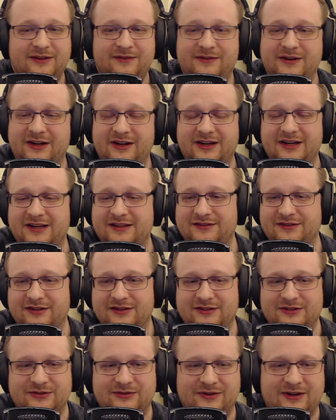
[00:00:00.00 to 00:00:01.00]
Very easy
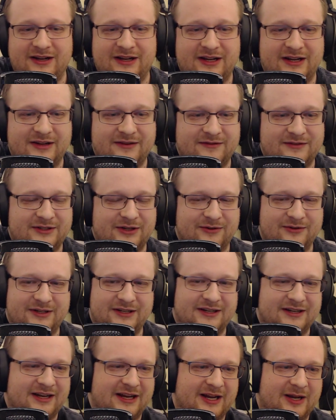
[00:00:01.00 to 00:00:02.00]
to drive. You don't
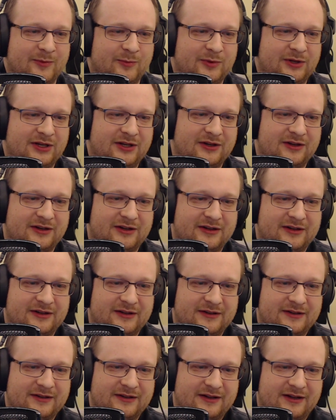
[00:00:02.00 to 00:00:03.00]
need an amp
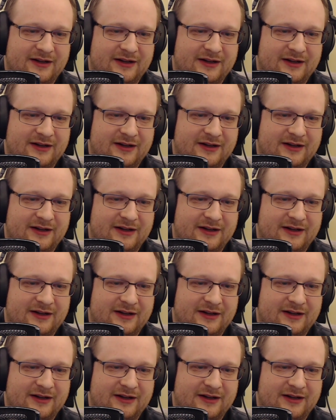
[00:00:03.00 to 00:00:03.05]
here.